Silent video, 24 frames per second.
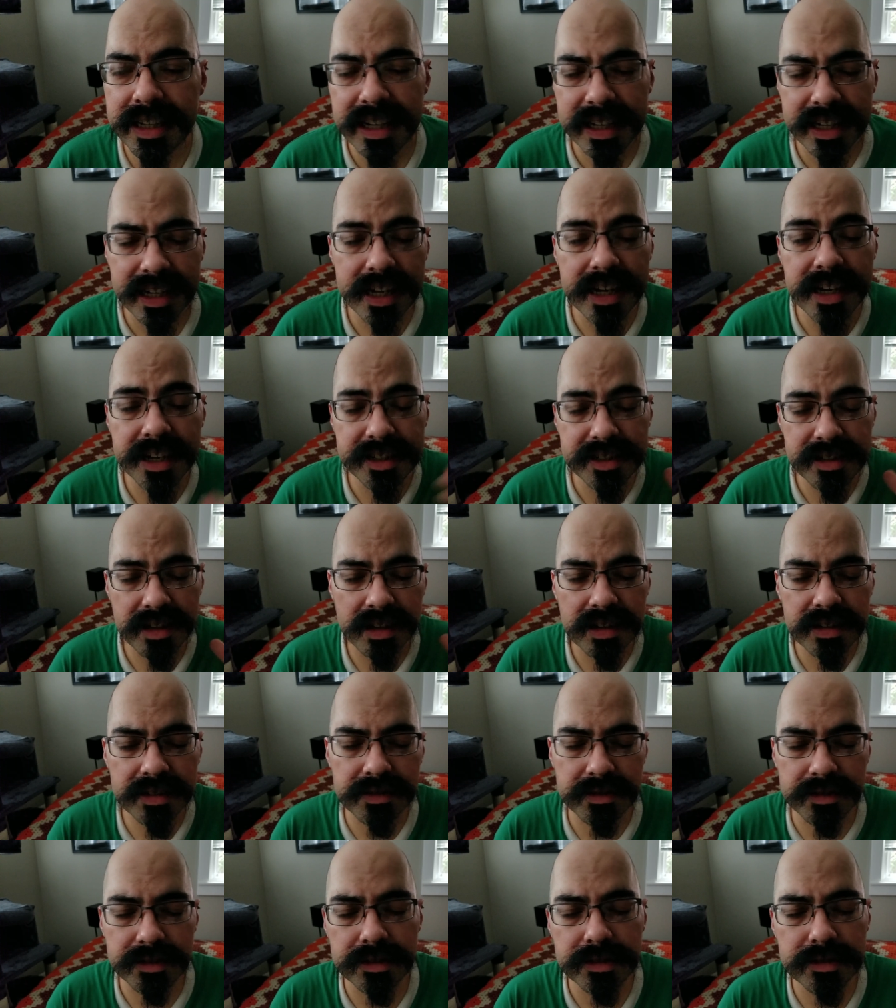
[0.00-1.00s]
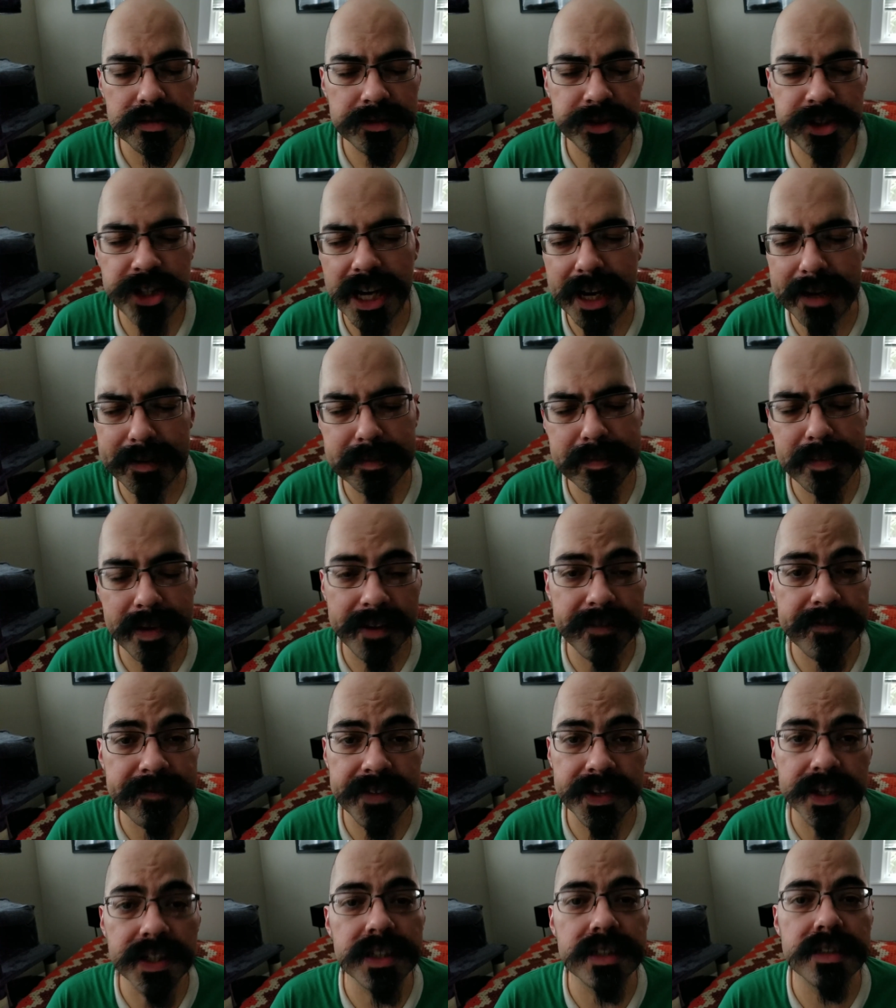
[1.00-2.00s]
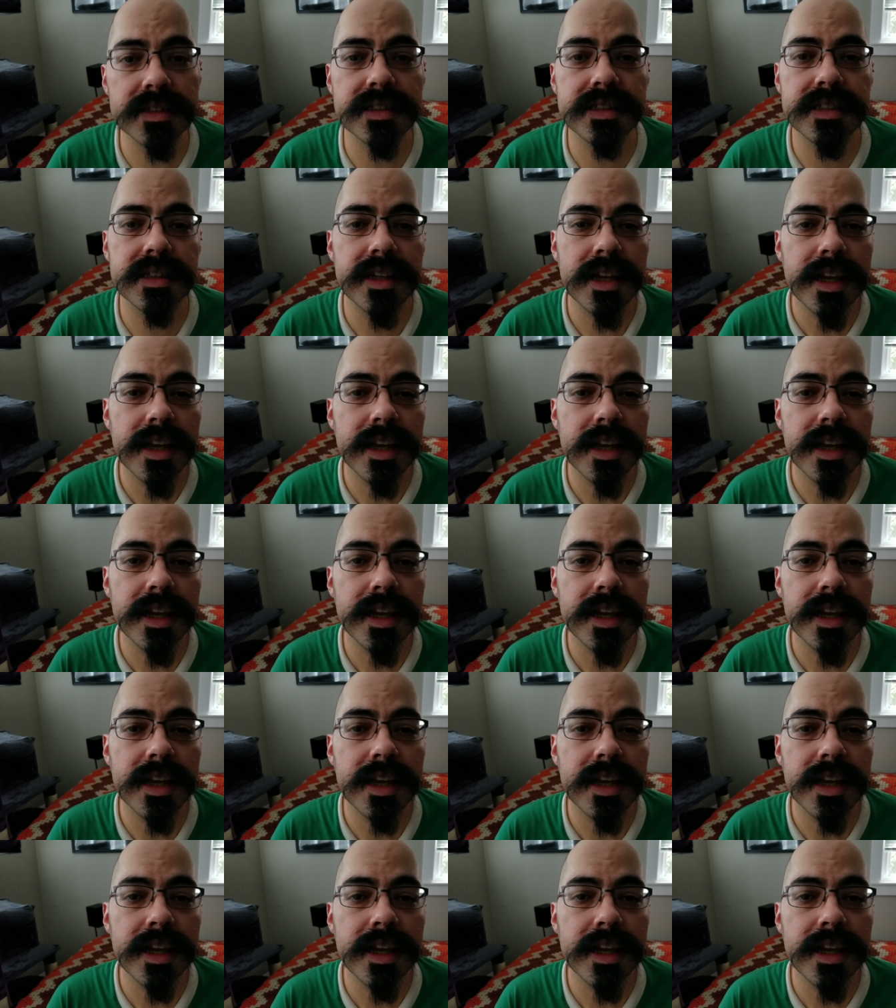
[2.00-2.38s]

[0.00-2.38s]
in a dark room trapped by fears,